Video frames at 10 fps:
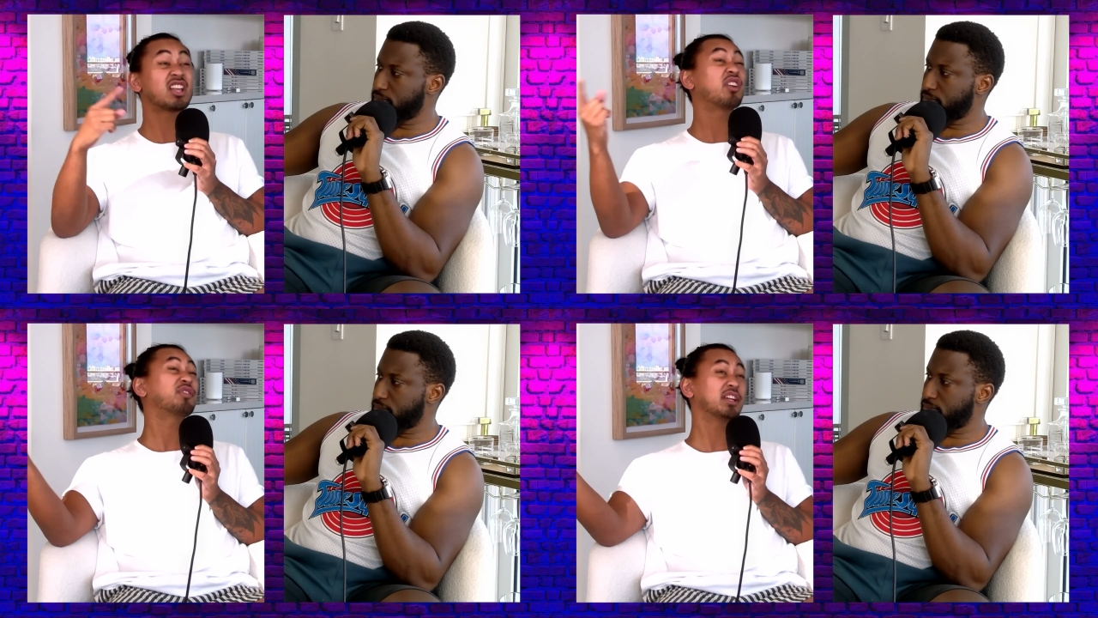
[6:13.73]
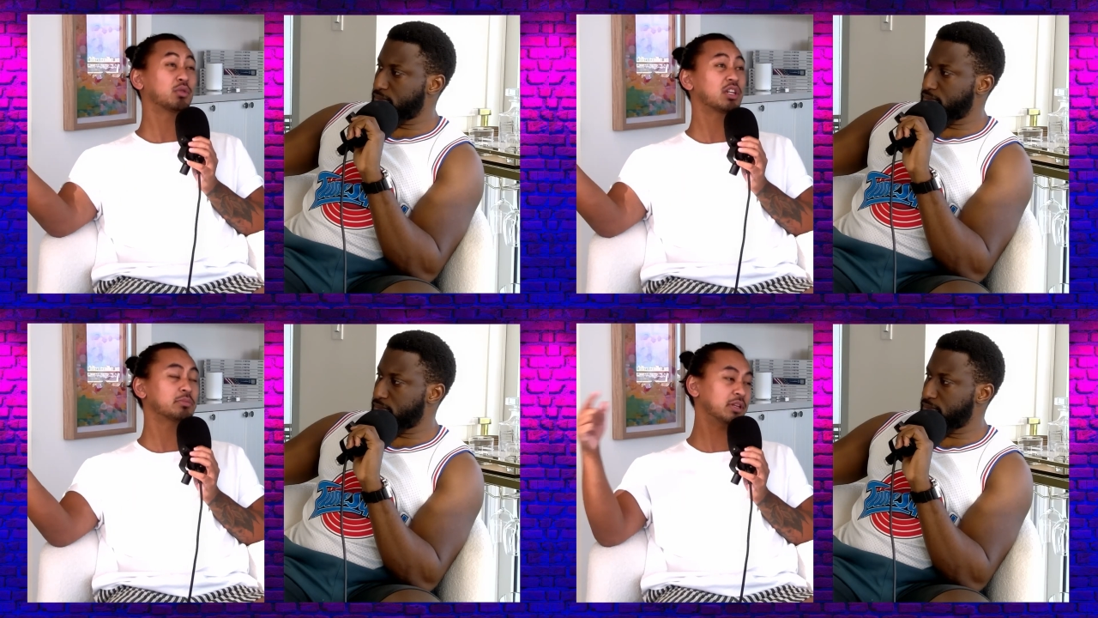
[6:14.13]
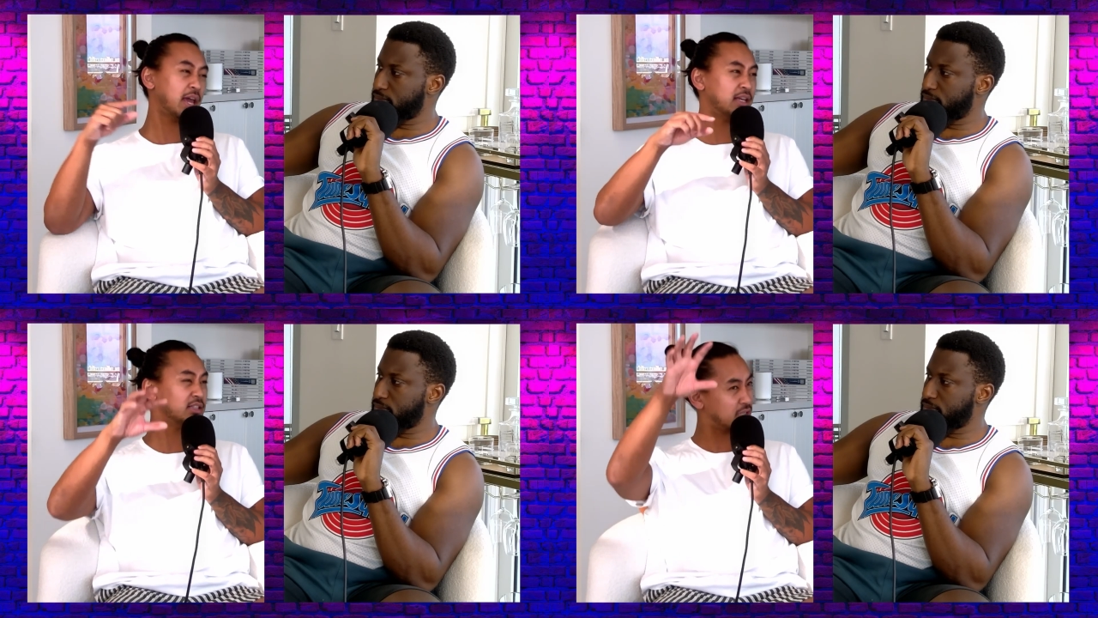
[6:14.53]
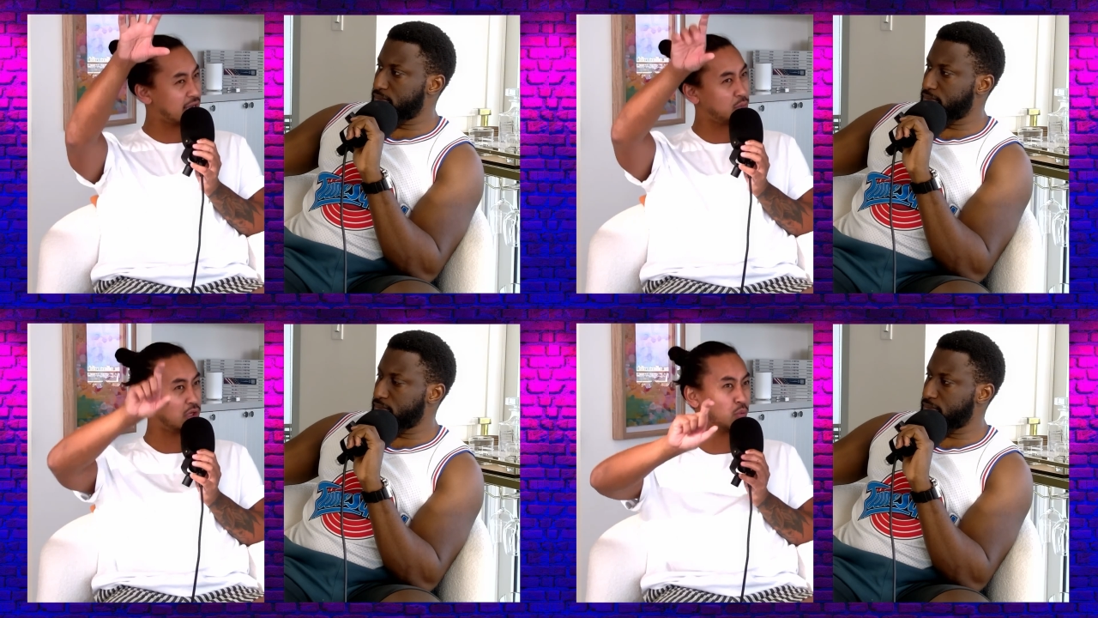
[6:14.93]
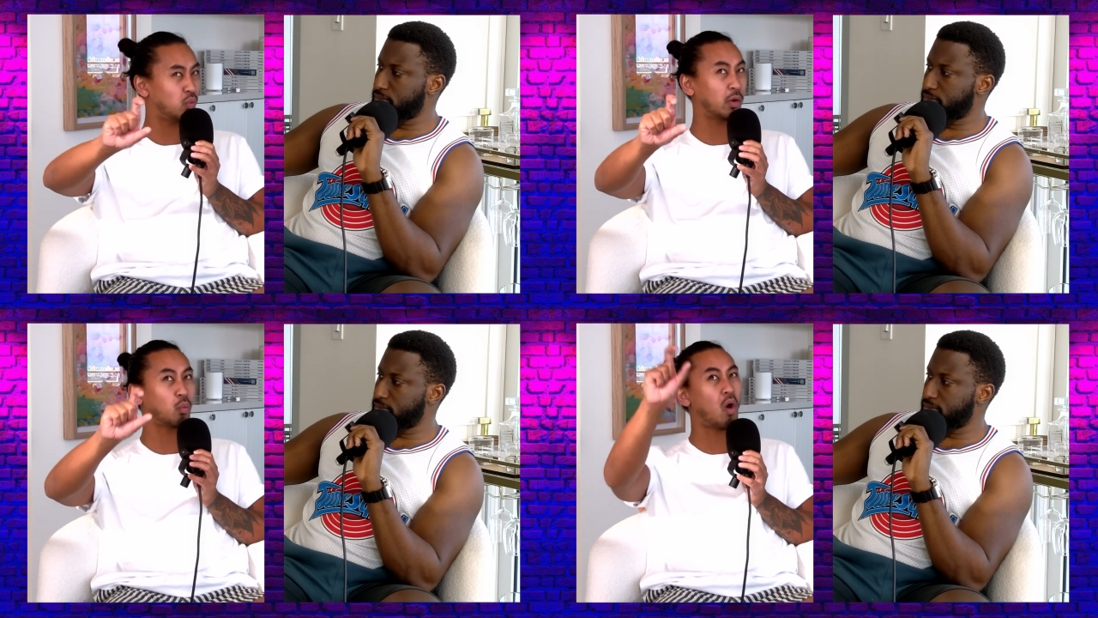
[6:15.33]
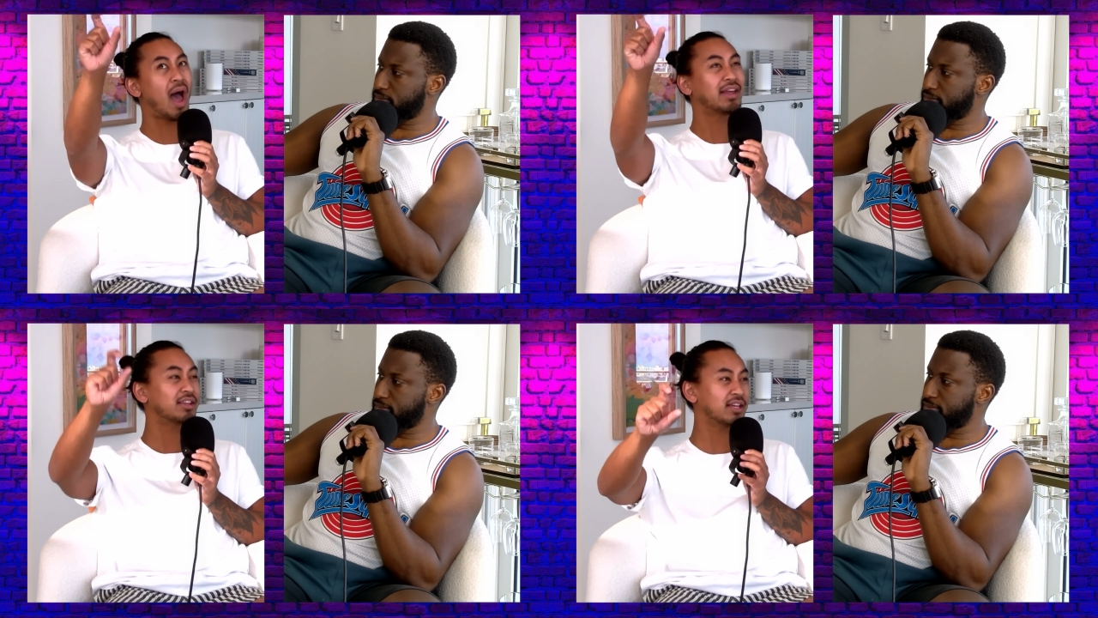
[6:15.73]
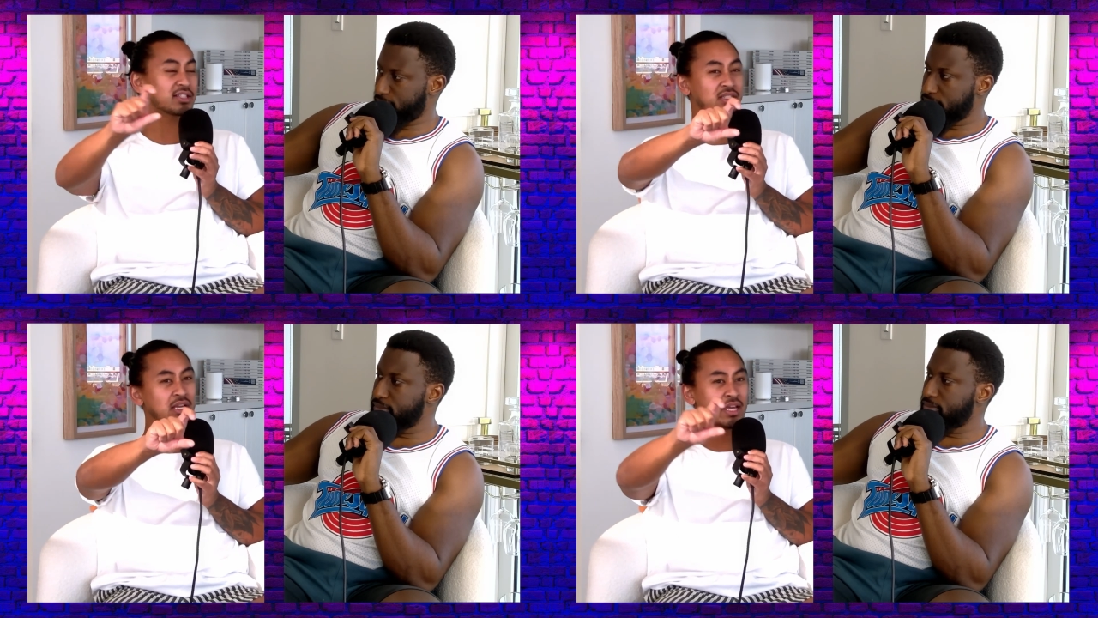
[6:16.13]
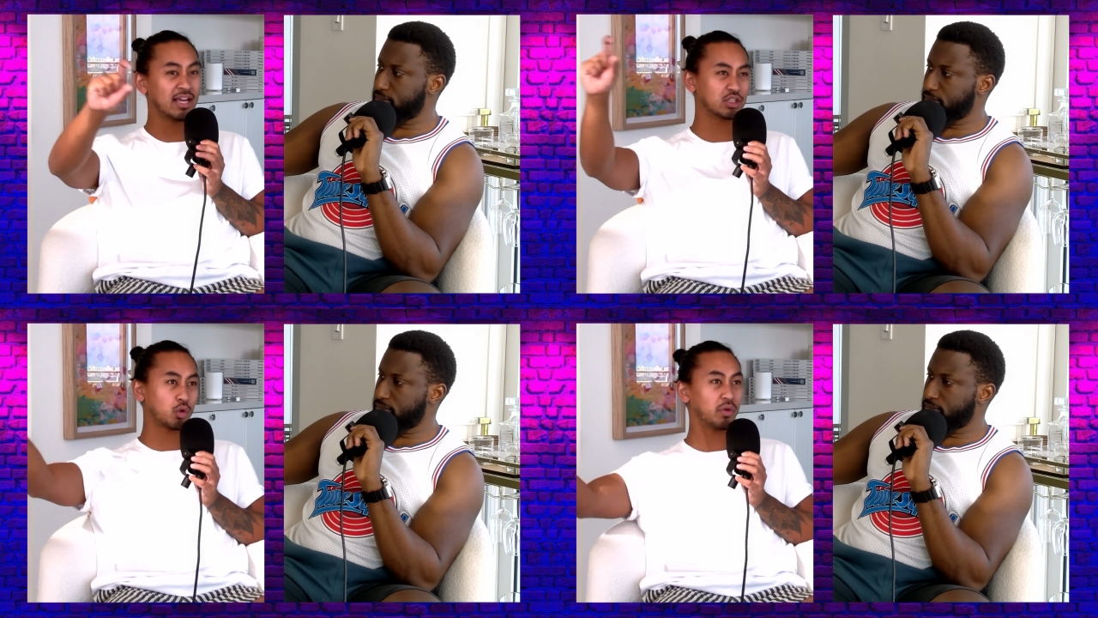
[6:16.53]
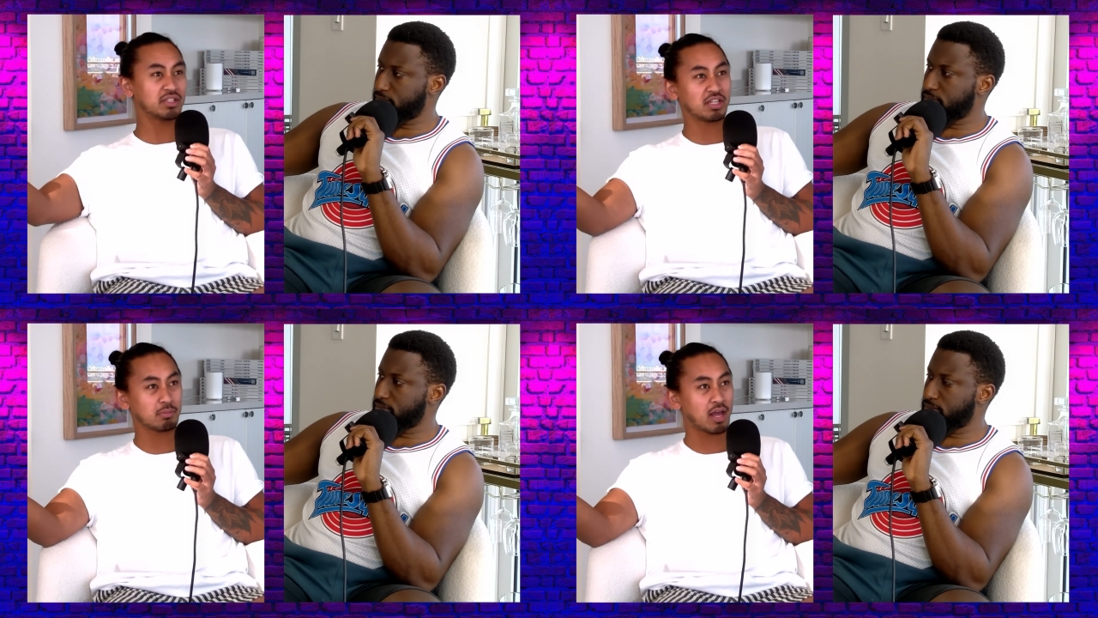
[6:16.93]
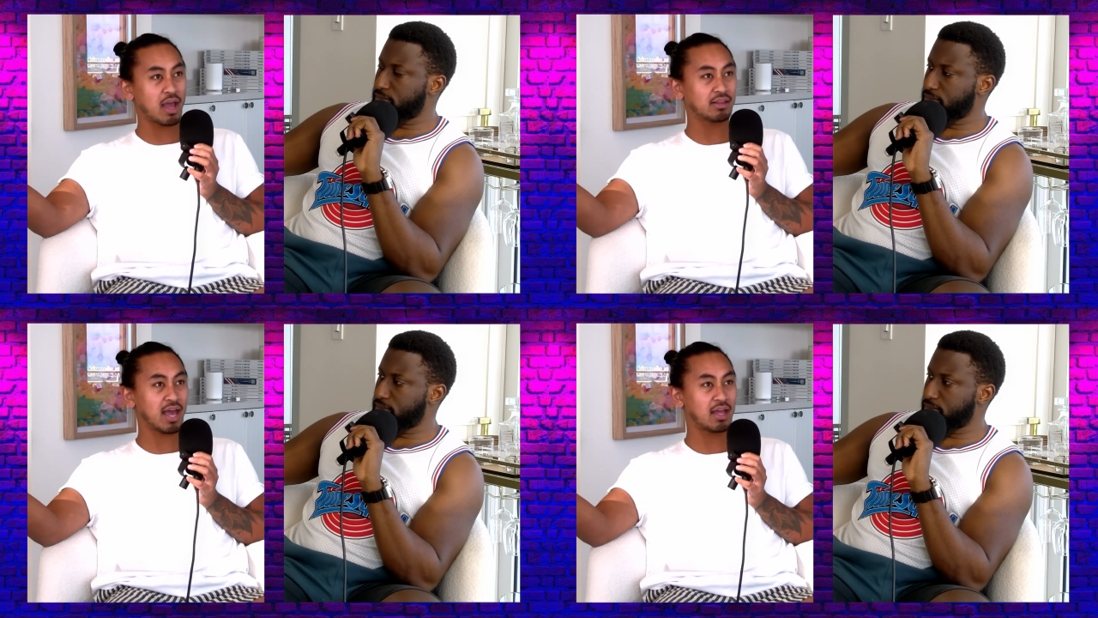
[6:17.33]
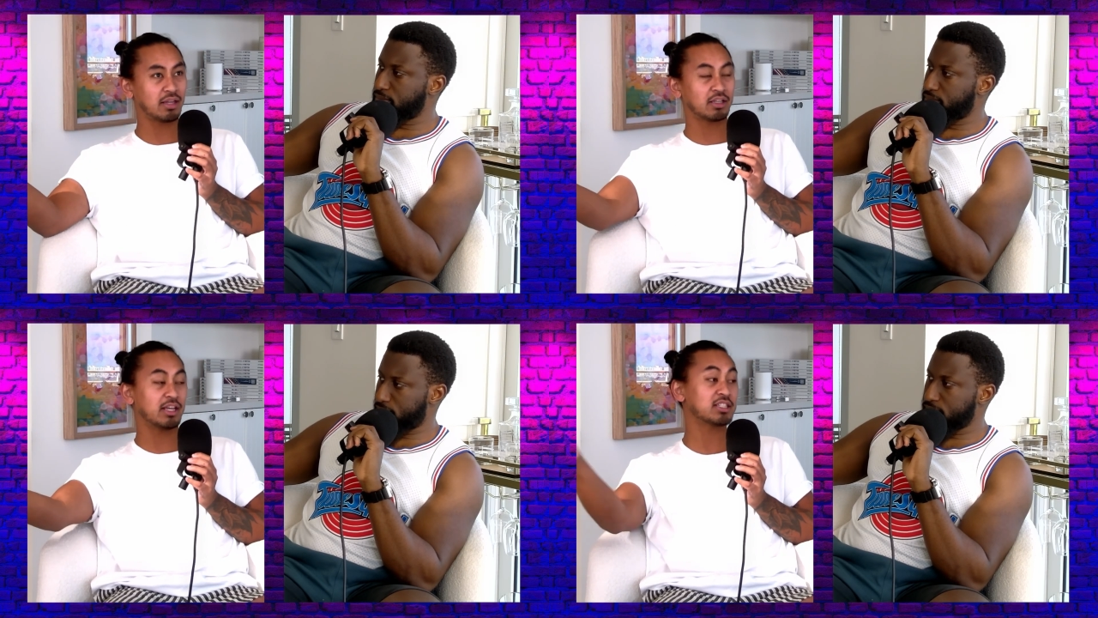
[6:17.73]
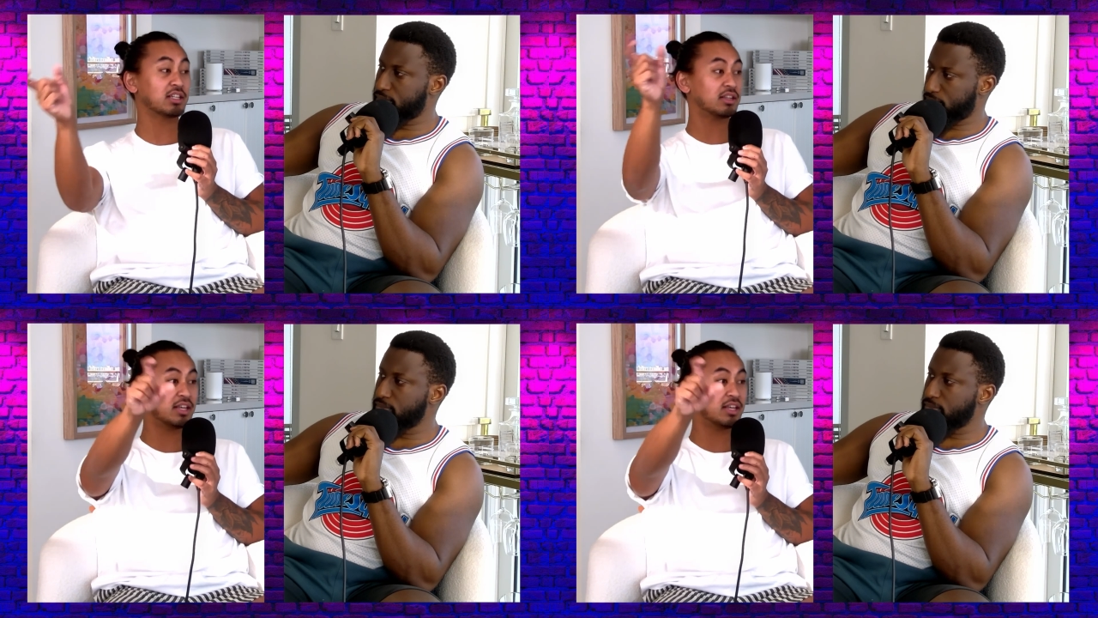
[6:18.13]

Speaker 1: not afraid to question me. Hey, what, like, why this? Is the reasoning behind that? Like, isn't it